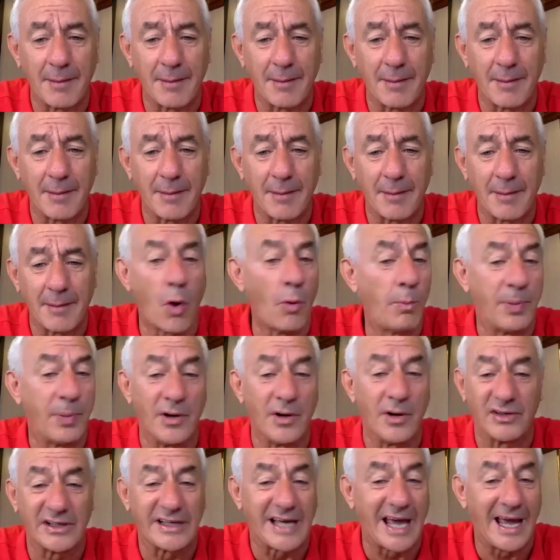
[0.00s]
So open
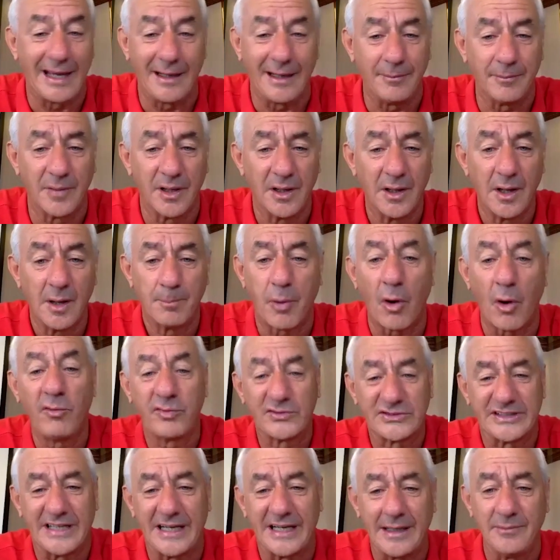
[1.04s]
of a game. Both
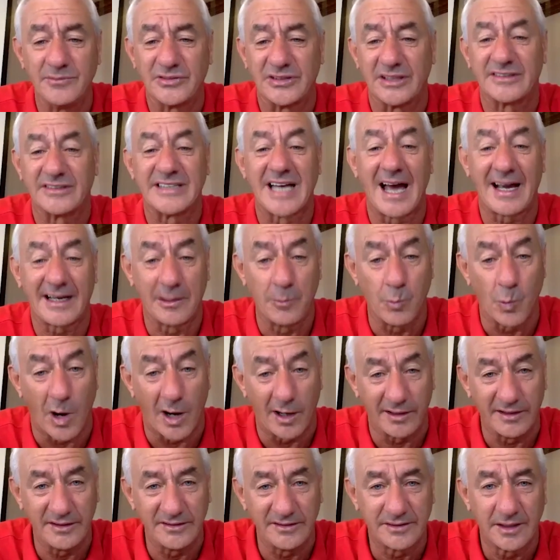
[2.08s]
teams,
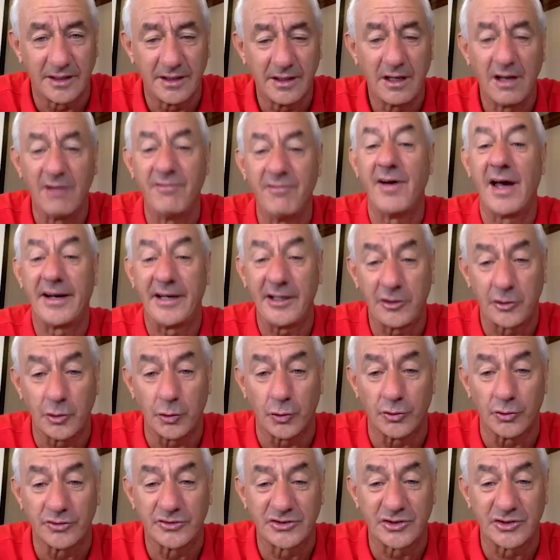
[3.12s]
attacking-wise, are very good.